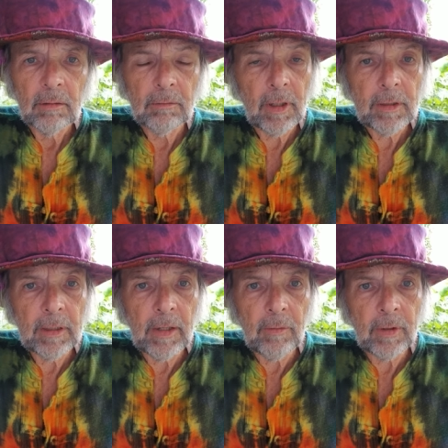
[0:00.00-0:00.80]
Right
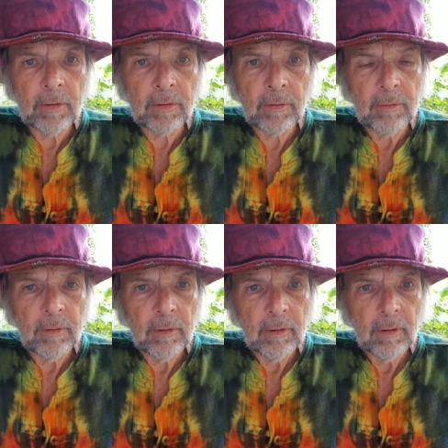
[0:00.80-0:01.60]
now on Earth,
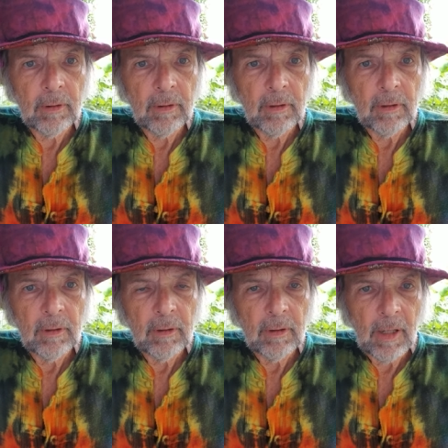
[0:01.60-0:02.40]

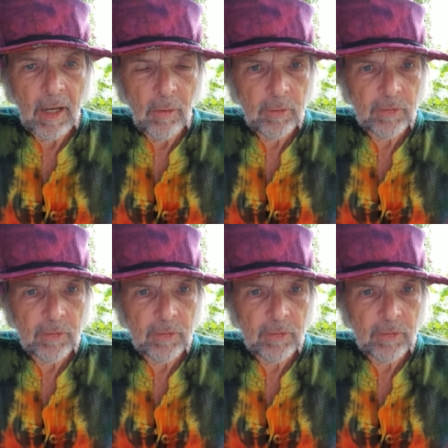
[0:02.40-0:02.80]
how